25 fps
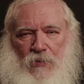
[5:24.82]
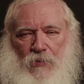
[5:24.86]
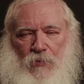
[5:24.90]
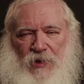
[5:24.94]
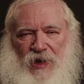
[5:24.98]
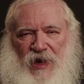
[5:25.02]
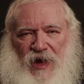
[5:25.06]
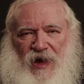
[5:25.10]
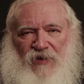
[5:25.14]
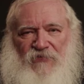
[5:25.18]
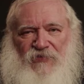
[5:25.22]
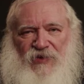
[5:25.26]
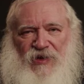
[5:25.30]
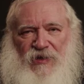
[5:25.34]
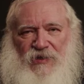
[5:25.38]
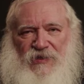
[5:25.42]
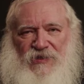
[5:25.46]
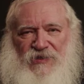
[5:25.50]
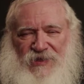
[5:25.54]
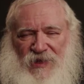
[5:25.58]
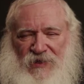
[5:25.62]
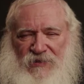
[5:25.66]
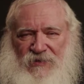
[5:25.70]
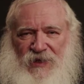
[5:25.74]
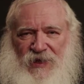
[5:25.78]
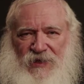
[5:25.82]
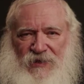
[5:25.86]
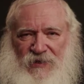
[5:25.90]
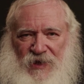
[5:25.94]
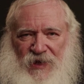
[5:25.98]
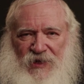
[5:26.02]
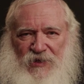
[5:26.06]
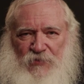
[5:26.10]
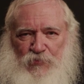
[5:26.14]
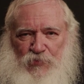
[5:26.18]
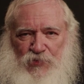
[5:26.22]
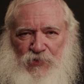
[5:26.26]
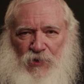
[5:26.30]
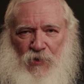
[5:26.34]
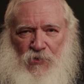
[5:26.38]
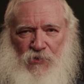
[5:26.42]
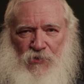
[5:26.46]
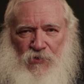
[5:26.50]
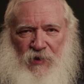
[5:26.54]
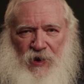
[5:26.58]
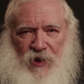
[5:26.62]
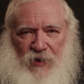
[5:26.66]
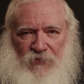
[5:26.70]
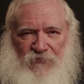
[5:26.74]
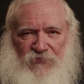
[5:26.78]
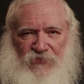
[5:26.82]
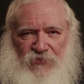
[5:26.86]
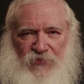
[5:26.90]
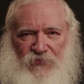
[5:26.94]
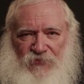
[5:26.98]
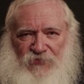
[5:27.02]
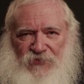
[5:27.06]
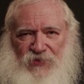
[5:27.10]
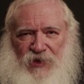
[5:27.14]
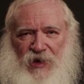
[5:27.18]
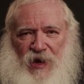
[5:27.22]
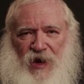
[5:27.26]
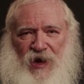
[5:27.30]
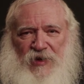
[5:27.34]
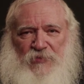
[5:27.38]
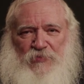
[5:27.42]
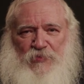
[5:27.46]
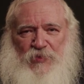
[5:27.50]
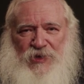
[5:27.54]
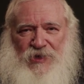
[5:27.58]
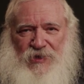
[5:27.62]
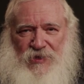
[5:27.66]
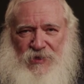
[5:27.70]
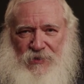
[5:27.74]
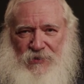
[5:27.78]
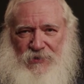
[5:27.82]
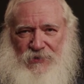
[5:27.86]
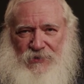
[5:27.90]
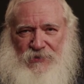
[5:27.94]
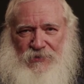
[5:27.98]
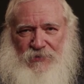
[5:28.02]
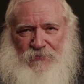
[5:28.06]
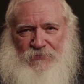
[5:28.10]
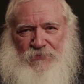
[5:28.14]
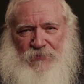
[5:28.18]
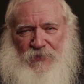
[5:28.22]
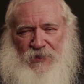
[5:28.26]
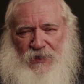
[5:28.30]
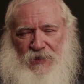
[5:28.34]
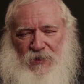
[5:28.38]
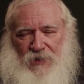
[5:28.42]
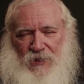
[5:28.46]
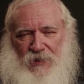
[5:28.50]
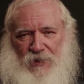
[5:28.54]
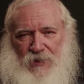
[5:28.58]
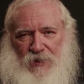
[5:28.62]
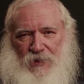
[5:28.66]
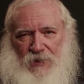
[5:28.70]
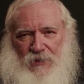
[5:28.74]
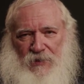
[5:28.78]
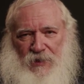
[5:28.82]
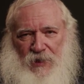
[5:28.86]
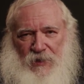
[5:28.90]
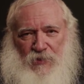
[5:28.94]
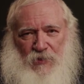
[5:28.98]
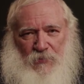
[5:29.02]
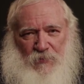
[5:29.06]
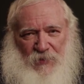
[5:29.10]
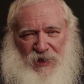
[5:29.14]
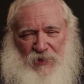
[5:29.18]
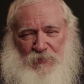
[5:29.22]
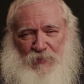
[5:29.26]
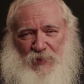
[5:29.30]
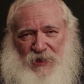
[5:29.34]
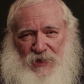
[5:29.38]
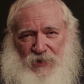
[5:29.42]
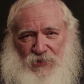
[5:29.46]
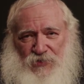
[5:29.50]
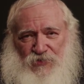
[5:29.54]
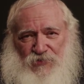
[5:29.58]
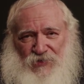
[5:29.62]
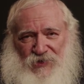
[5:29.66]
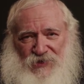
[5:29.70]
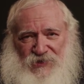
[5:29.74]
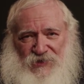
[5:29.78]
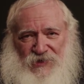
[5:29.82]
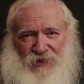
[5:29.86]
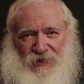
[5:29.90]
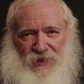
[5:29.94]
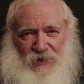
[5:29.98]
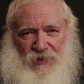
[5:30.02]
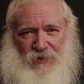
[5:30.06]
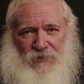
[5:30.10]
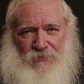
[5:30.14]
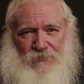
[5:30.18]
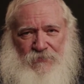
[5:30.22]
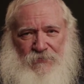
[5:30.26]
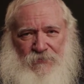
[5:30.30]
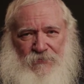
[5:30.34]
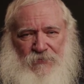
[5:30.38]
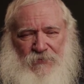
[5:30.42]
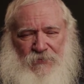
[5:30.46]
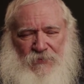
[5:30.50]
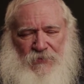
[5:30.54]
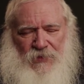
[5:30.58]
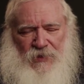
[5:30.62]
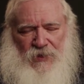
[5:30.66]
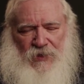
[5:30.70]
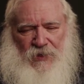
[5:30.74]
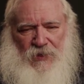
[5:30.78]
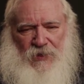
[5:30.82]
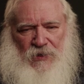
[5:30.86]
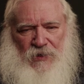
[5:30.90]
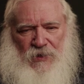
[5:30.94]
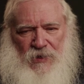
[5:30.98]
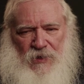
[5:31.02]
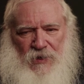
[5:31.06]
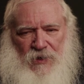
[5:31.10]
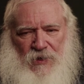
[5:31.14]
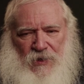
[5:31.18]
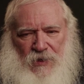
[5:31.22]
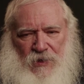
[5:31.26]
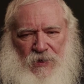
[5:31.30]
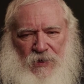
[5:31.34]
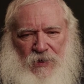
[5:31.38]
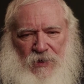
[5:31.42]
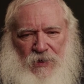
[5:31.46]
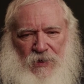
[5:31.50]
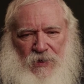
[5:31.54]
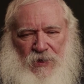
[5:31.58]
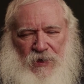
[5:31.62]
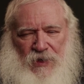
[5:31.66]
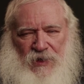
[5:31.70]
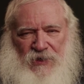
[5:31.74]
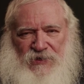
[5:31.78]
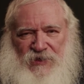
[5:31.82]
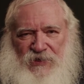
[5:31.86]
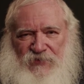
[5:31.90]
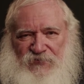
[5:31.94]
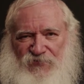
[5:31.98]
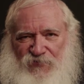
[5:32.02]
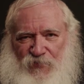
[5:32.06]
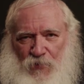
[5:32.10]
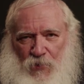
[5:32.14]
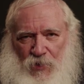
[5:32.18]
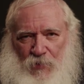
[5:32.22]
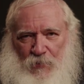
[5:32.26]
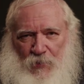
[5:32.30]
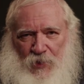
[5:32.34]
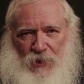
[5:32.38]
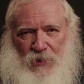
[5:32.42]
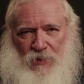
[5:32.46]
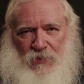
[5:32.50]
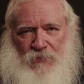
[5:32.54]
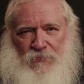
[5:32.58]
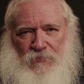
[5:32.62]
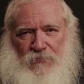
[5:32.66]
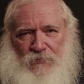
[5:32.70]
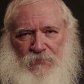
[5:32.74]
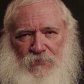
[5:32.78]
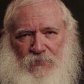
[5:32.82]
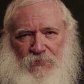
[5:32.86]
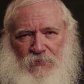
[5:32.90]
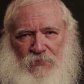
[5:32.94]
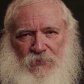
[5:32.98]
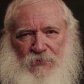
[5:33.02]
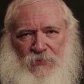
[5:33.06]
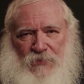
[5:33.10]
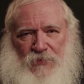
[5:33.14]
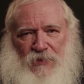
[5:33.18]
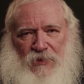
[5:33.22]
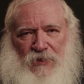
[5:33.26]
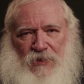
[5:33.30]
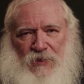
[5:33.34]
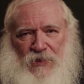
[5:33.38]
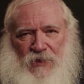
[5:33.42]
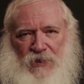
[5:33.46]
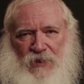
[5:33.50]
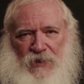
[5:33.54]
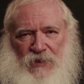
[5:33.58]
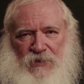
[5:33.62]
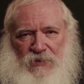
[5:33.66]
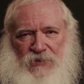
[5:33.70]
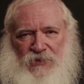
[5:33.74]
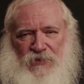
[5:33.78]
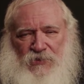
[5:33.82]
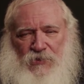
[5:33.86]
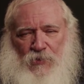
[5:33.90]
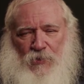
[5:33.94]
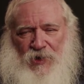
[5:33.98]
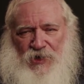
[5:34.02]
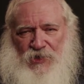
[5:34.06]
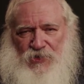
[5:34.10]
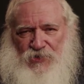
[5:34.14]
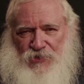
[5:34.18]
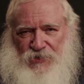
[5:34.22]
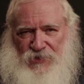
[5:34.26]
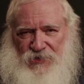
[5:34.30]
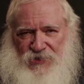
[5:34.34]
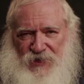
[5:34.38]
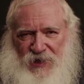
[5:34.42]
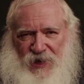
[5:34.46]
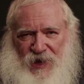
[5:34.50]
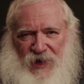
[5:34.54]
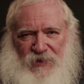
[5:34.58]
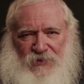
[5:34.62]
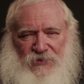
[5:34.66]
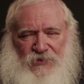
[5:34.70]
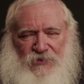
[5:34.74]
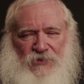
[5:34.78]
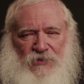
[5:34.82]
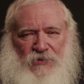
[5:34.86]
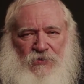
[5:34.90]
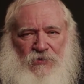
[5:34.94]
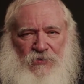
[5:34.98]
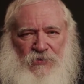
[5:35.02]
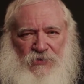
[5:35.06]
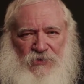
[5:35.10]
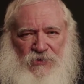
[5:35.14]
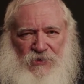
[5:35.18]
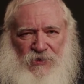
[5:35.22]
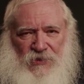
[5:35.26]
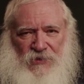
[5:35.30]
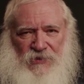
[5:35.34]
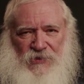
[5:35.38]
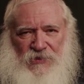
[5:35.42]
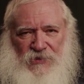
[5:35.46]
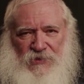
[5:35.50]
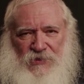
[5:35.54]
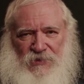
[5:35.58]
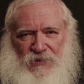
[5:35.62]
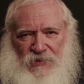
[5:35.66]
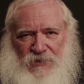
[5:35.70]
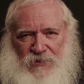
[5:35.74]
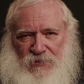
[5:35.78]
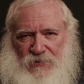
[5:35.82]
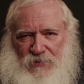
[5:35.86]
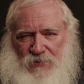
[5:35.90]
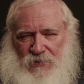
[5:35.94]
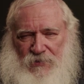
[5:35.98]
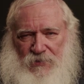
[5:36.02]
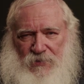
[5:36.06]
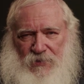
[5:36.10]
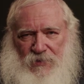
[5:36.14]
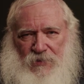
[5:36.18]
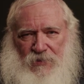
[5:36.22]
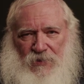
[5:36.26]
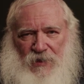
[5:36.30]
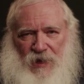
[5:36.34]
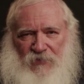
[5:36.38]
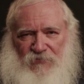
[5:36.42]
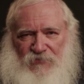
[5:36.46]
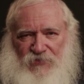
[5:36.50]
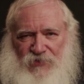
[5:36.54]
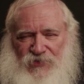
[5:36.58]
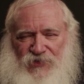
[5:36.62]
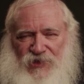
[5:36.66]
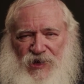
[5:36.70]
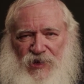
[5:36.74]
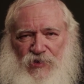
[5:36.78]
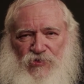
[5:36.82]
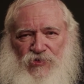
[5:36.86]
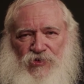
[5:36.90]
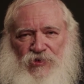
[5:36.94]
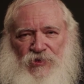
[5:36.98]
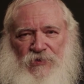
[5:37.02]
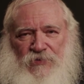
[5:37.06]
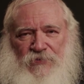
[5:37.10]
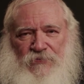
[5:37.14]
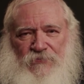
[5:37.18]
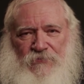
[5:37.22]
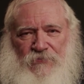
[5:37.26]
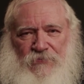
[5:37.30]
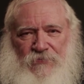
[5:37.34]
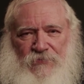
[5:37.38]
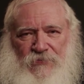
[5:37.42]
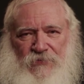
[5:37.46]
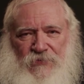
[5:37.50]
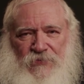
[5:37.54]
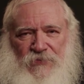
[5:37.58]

We have a Sunday night program for V I Ps that you might be interested in. It's informal, it's questions and answers, it's conversation.